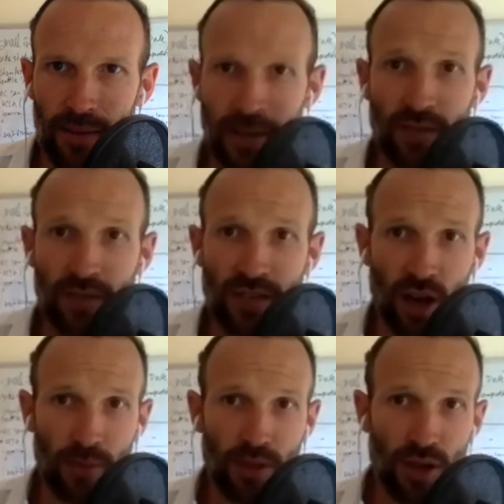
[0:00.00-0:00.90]
much of his
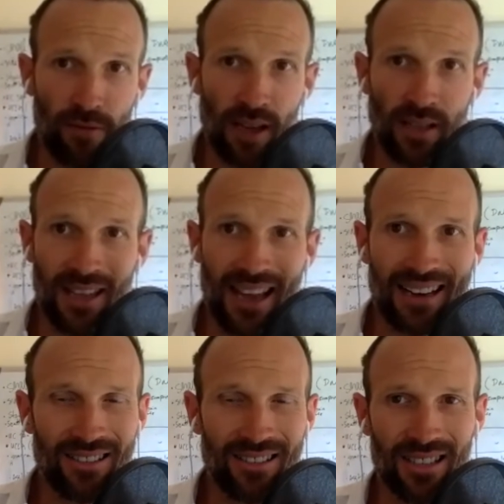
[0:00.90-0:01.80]
time serving as the
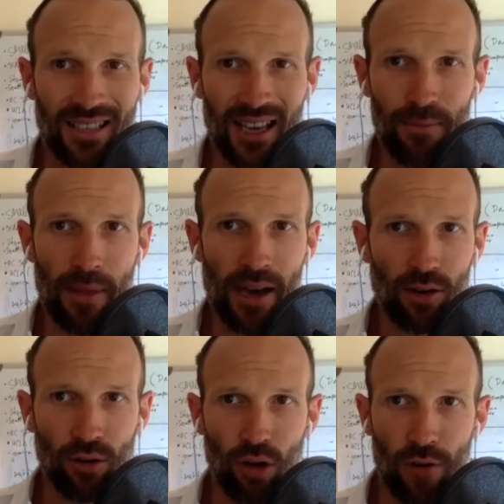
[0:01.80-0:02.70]
undersea
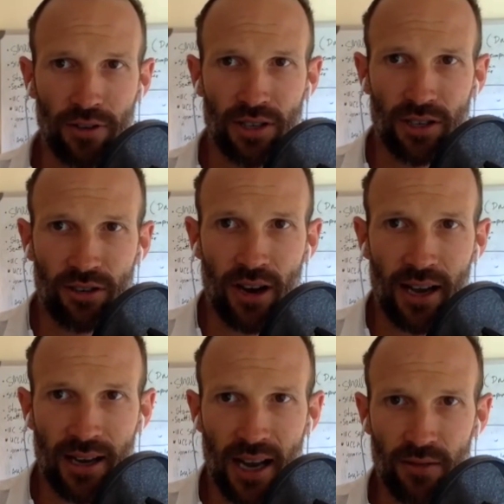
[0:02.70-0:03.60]
medical officer
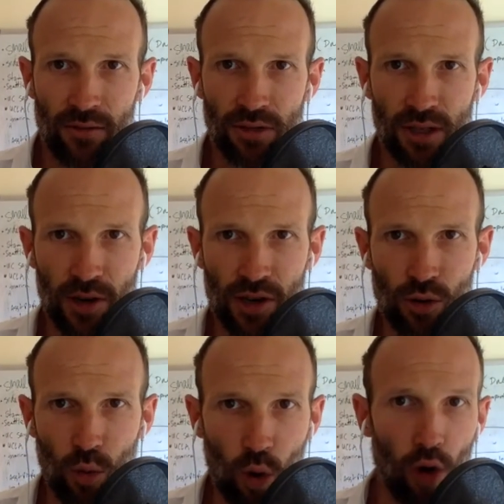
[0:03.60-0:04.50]
at Naval
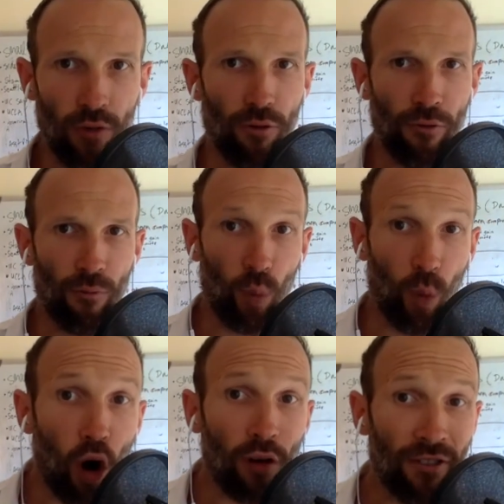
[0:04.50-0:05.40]
Special Warf-
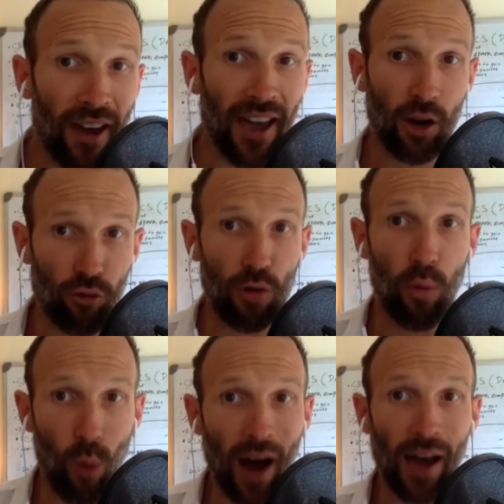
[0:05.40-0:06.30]
Warfare
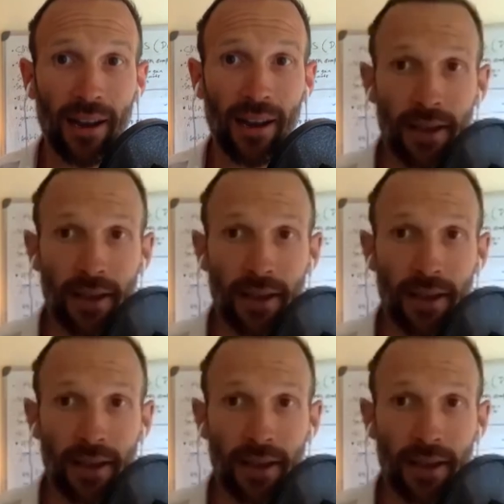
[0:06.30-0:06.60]
Group 1.